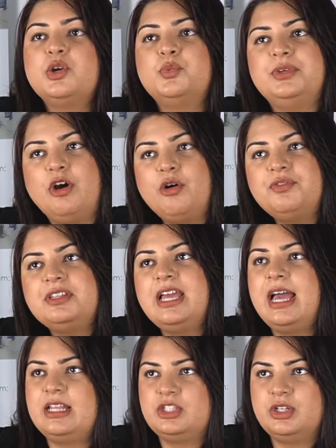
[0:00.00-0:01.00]
We offer the
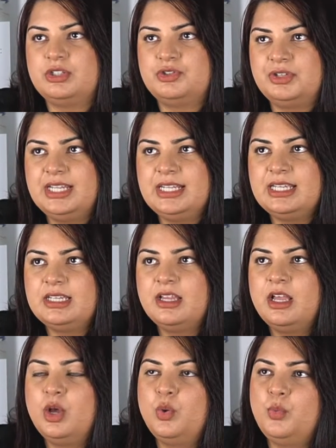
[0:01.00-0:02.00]
hands-on training
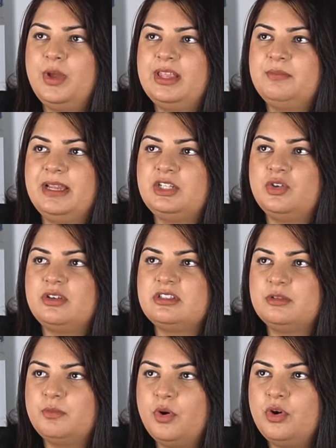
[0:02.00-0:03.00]
with mentor
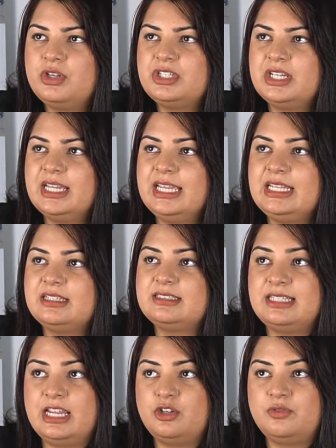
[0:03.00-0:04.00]
support in a
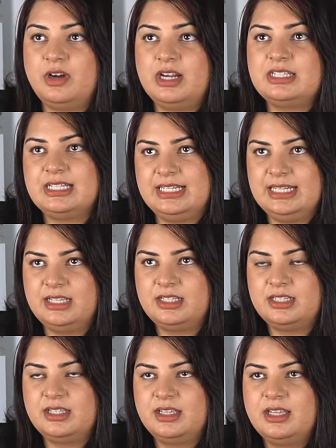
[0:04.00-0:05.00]
state-of-the-art clinic.
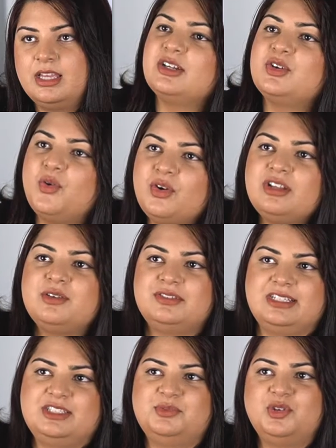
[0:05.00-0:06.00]
The goal
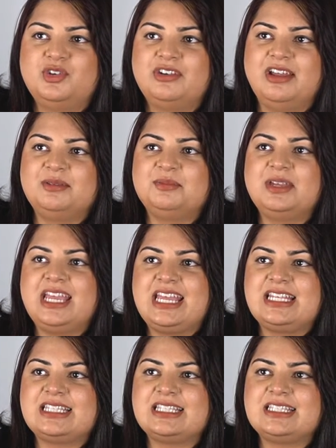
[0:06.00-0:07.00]
of this program
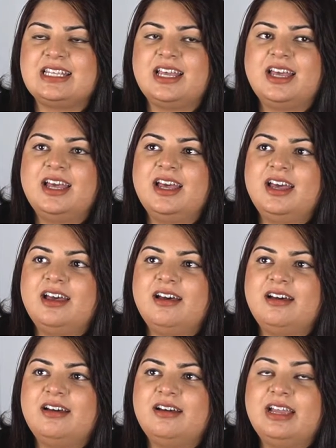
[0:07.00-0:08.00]
is,
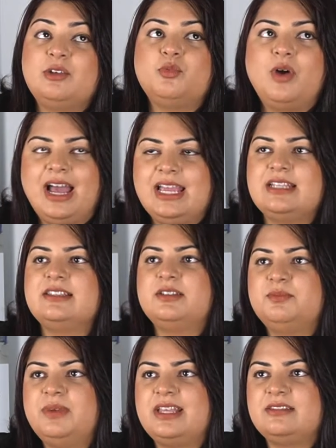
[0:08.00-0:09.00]
and why
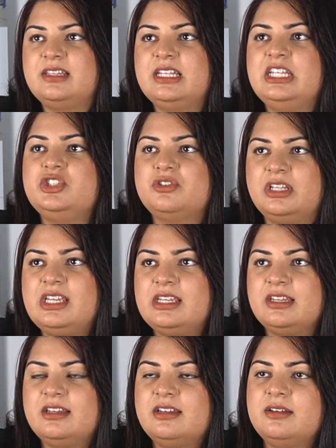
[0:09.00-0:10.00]
is it basically
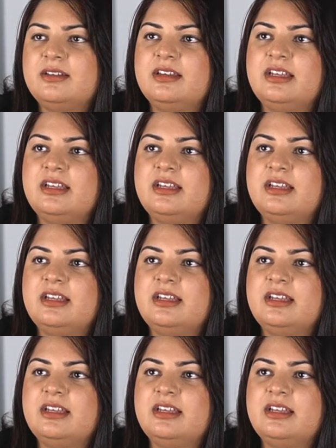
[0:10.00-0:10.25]
unique,